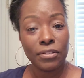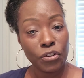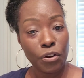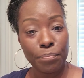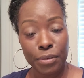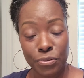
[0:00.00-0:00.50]

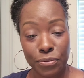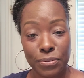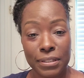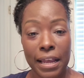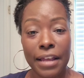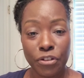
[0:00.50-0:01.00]
your
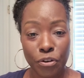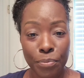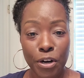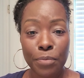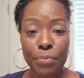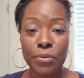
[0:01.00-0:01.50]
blues and your
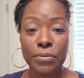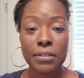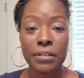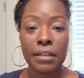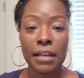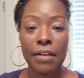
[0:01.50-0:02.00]

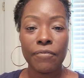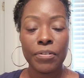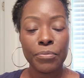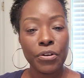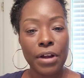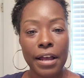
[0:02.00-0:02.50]
purples from your